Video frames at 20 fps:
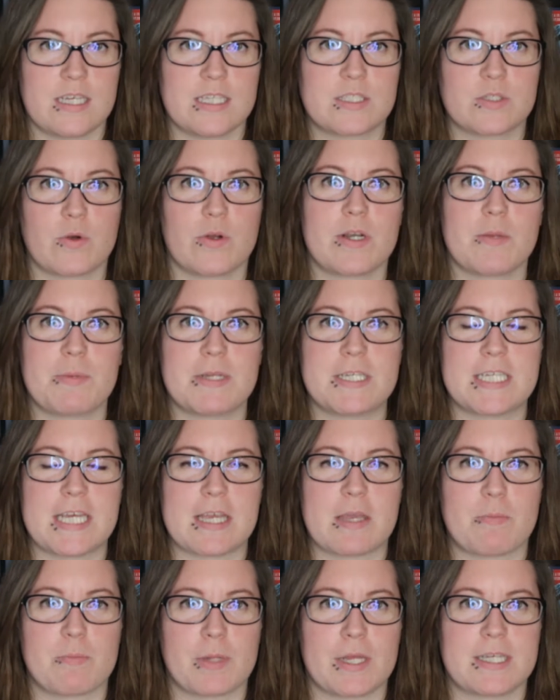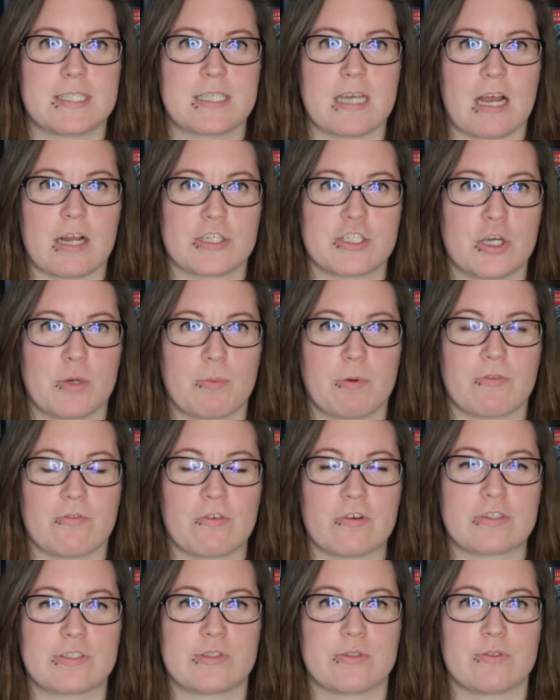It's going to be taking place October
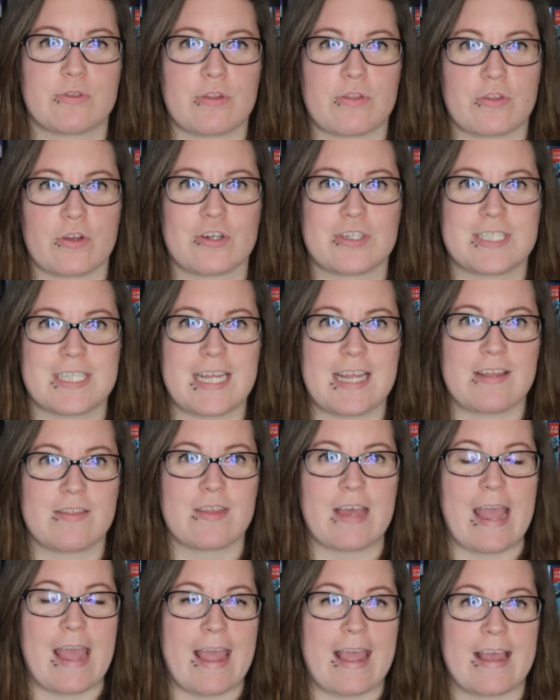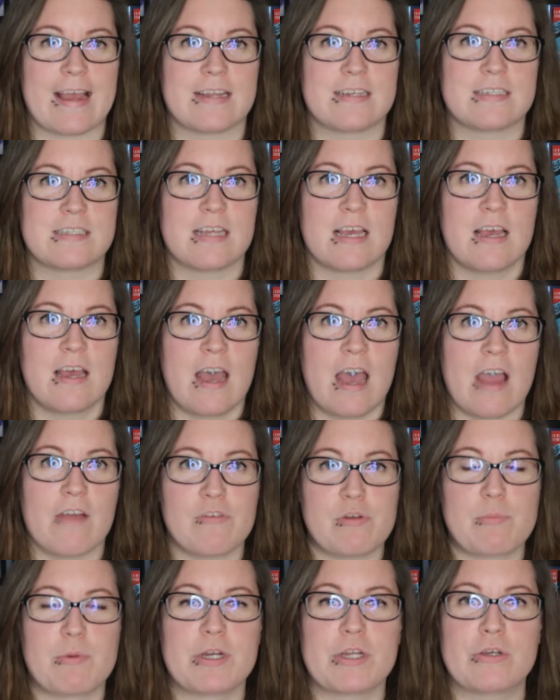1st through the 13th, and
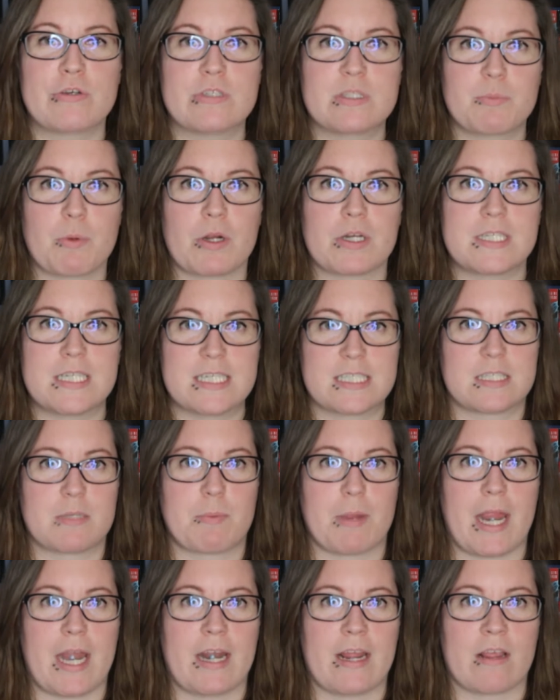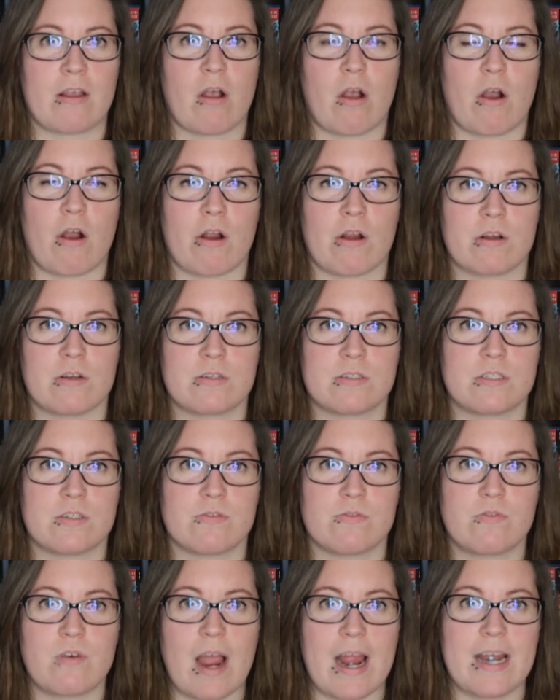everybody who's participating are
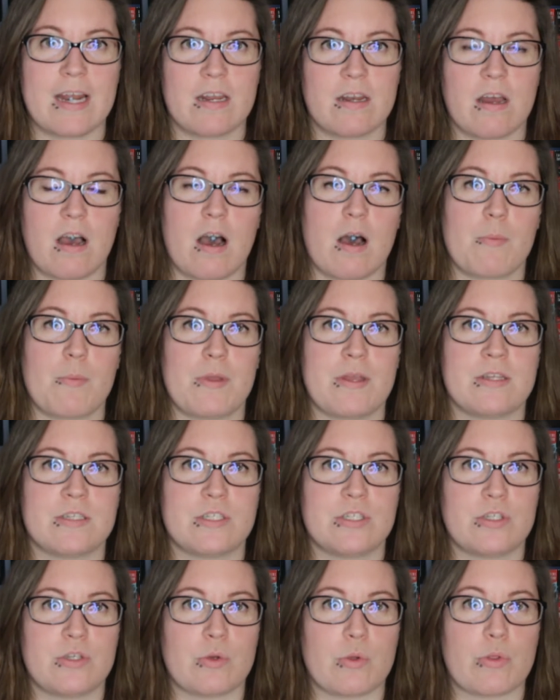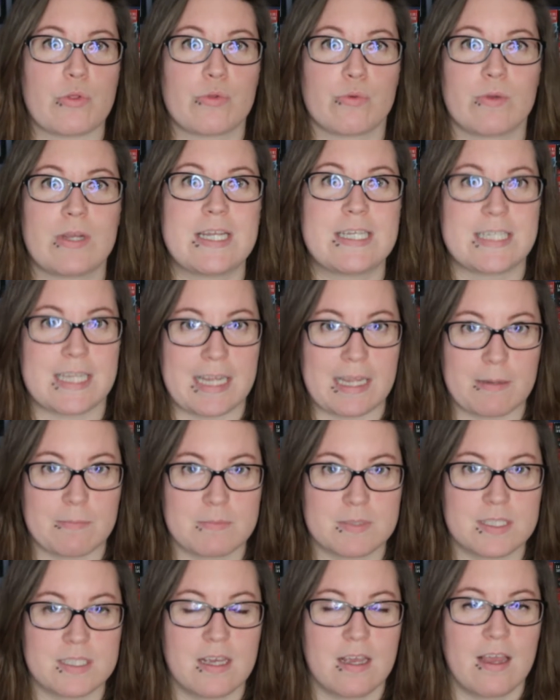divided up into 3
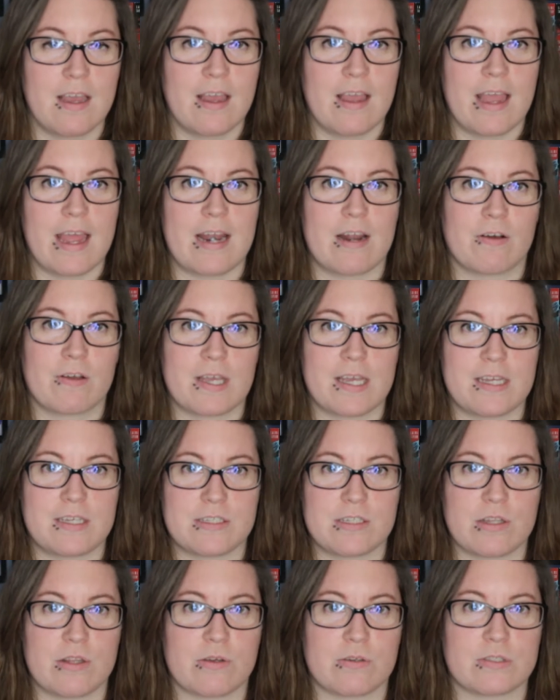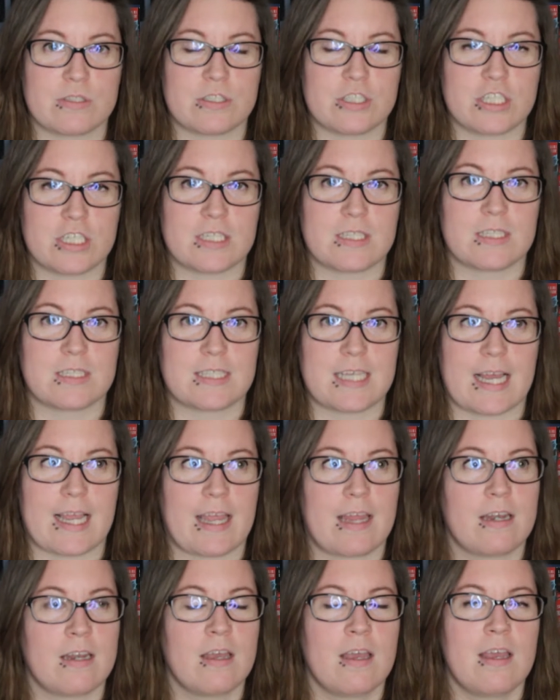teams, and I'll get into those in just a
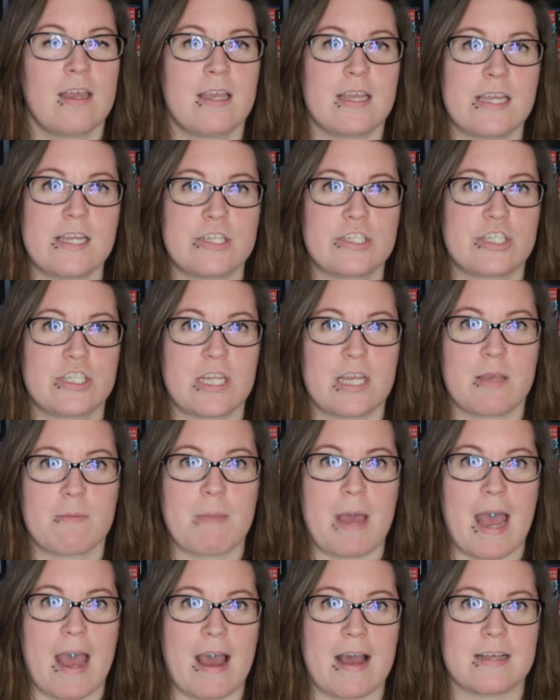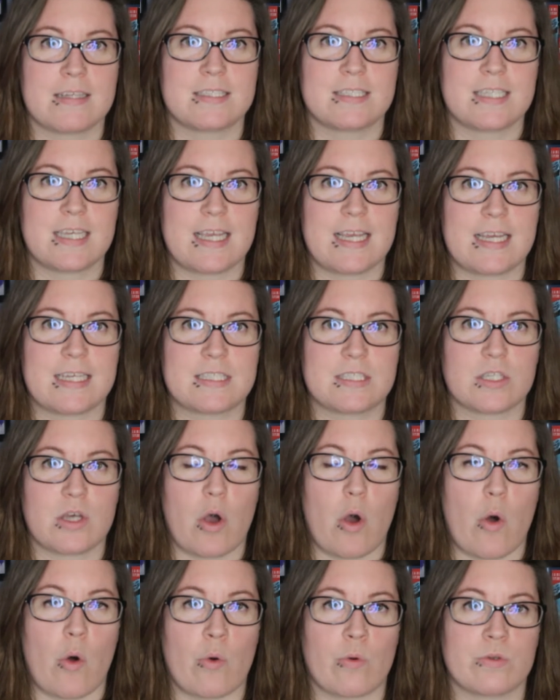second. Each team has its
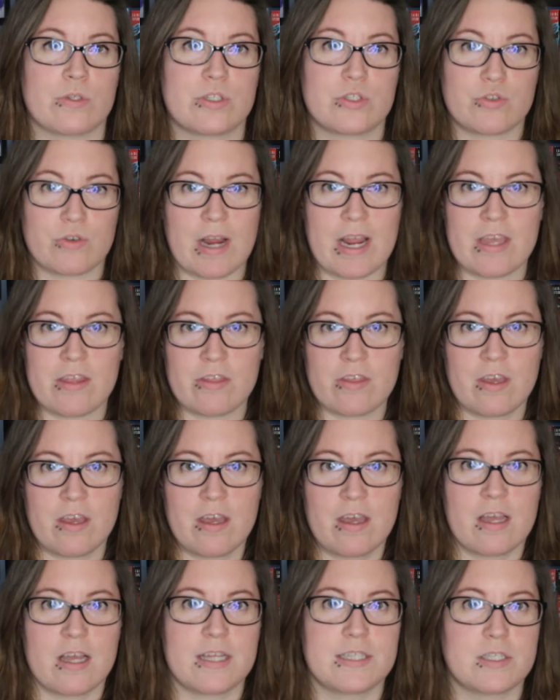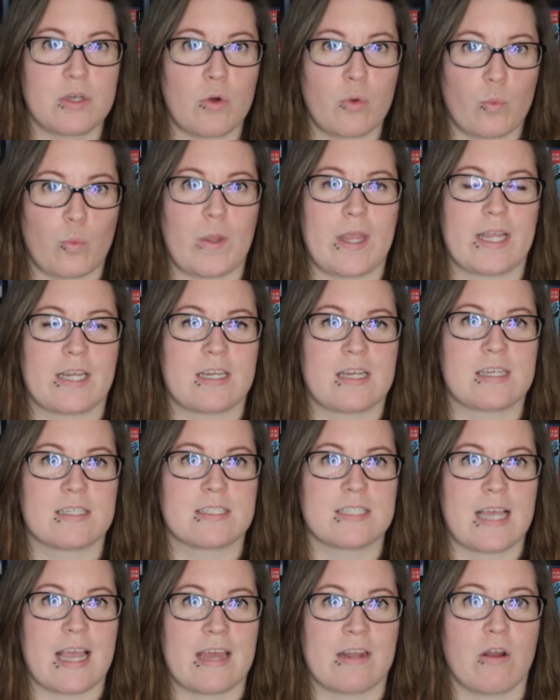own strength, its own
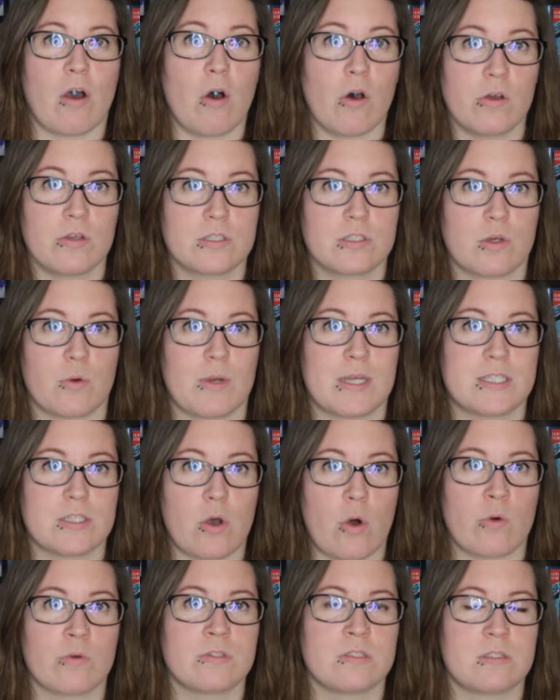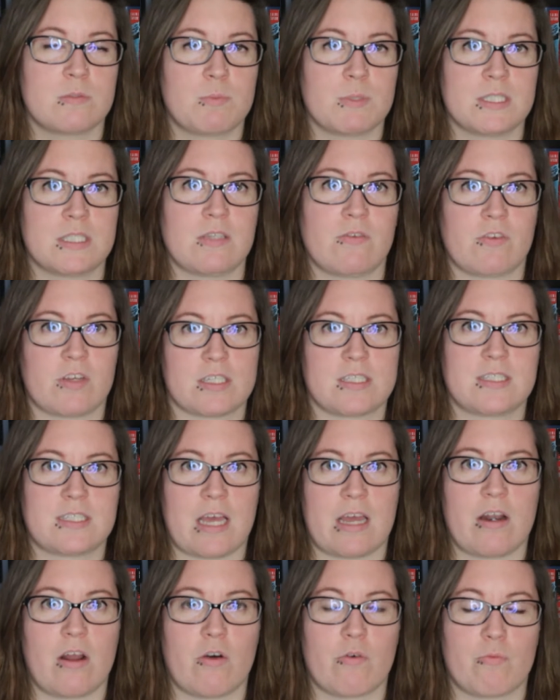weakness, and also its own specific
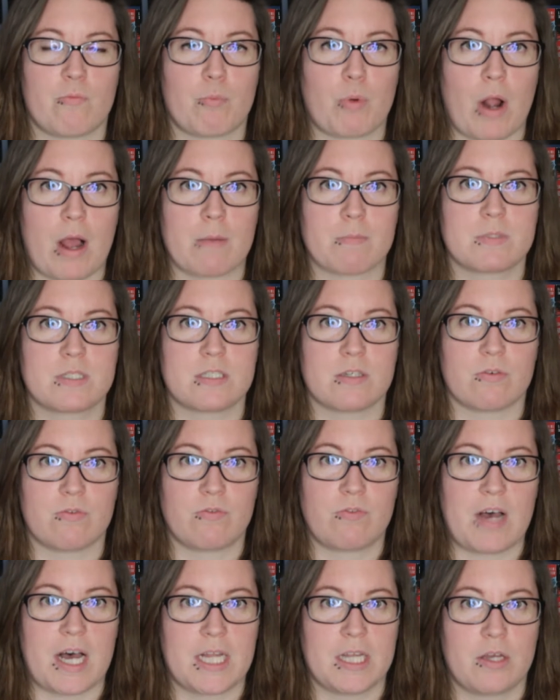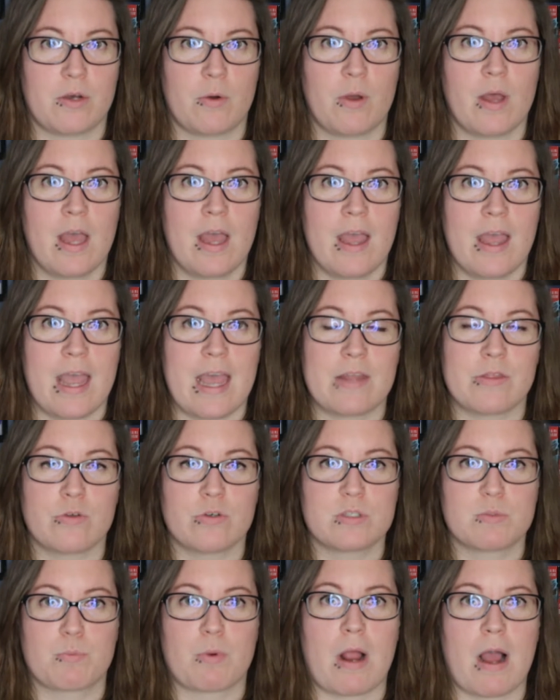set of prompts to follow, and
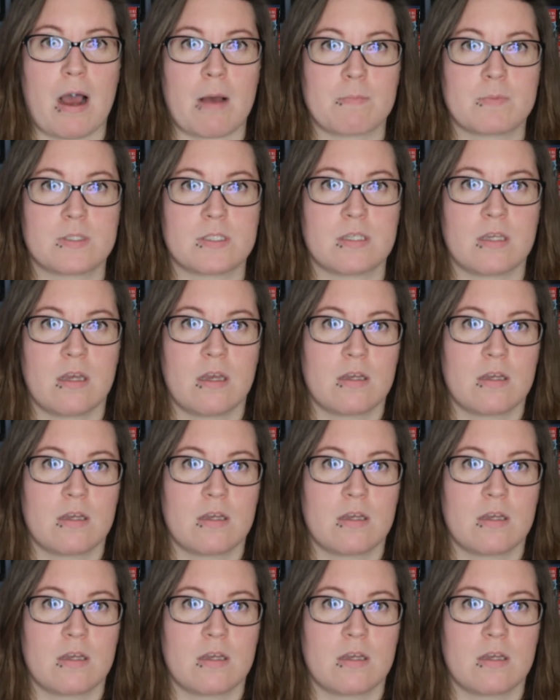those prompts